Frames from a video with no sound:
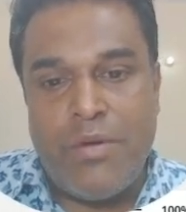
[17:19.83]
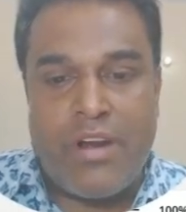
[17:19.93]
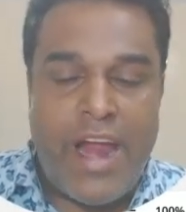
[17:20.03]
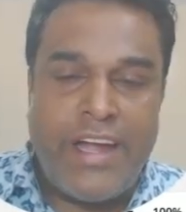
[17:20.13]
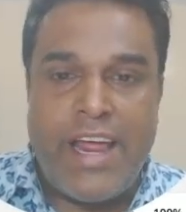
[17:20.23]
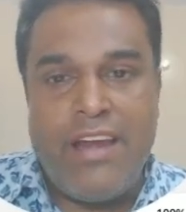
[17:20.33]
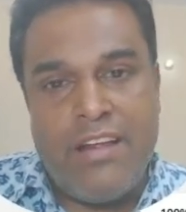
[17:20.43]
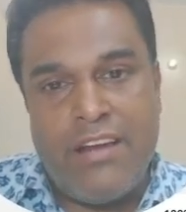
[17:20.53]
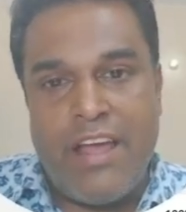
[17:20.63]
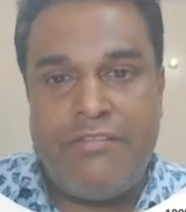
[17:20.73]
right and
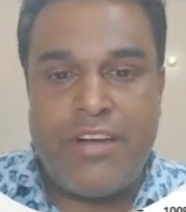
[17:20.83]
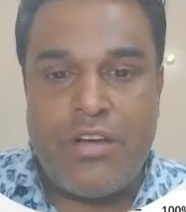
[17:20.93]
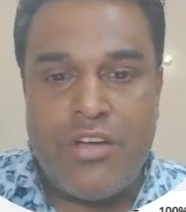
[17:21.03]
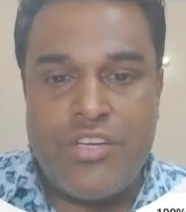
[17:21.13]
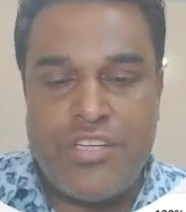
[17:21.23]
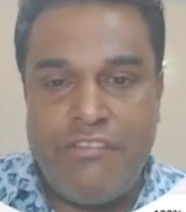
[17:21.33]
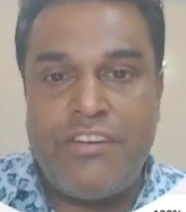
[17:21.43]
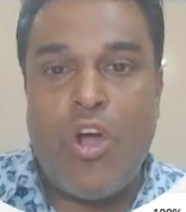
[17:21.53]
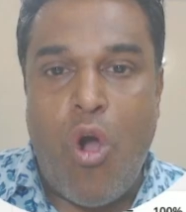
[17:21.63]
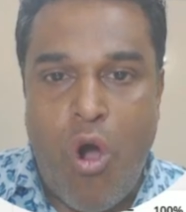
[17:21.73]
left
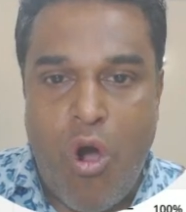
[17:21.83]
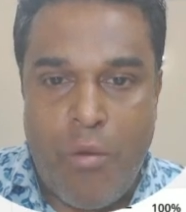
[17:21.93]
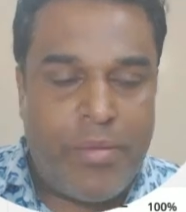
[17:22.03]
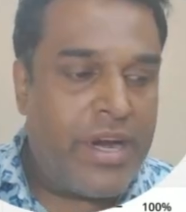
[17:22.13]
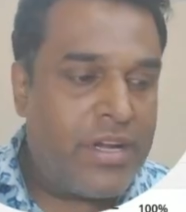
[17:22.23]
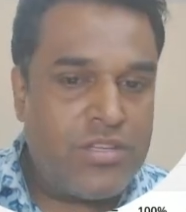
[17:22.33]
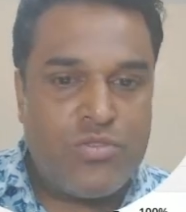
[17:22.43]
shift operator.